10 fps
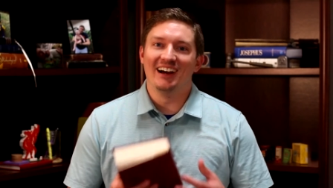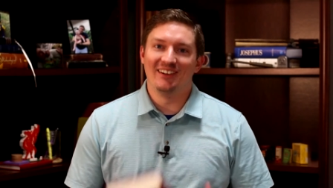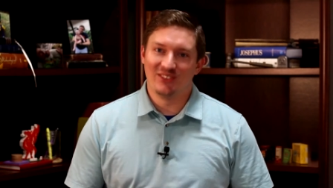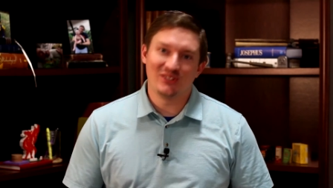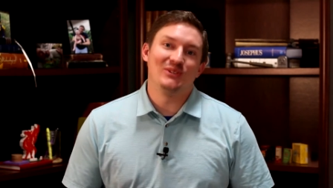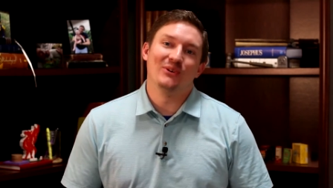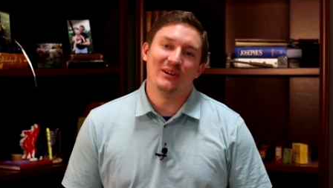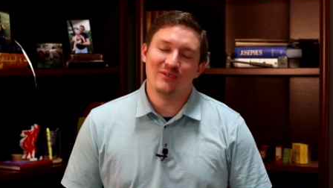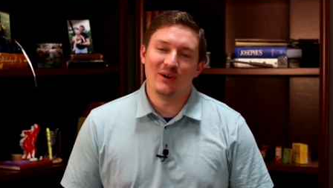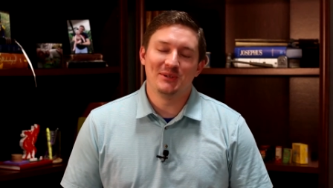of the
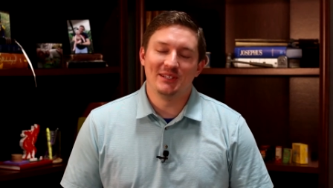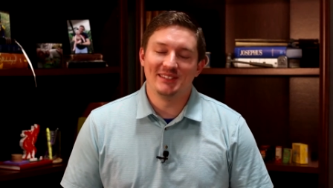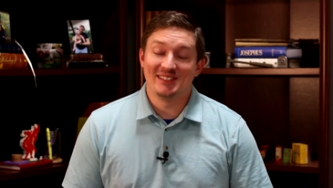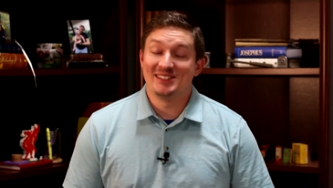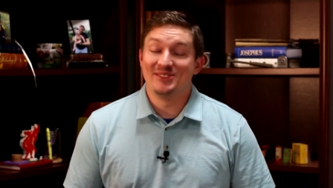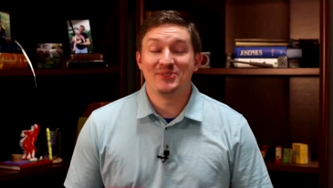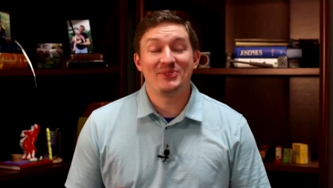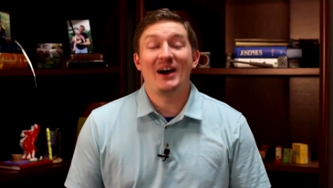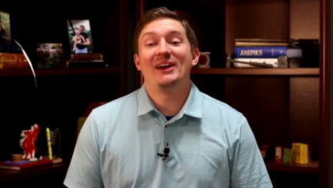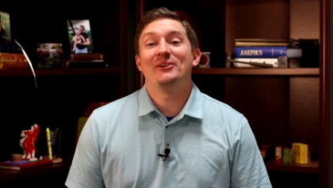Story Devotions. This is the
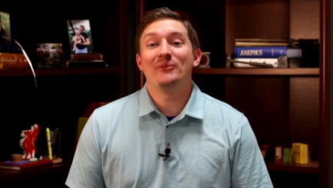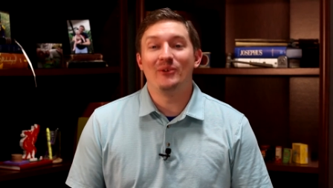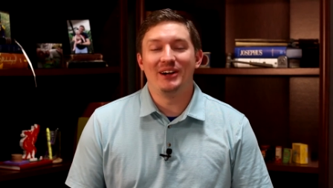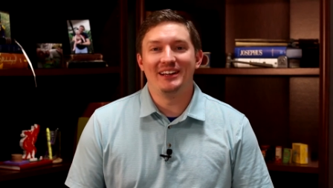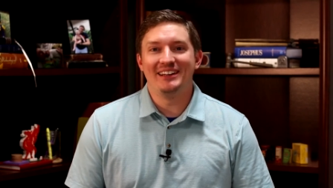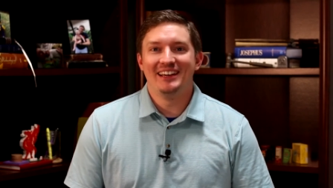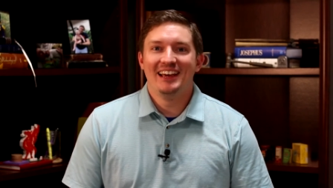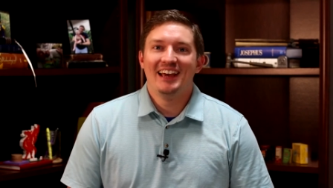final one.